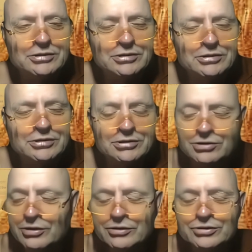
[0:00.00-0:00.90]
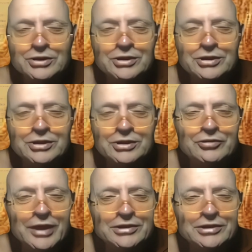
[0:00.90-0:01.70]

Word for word: the stronger your sense of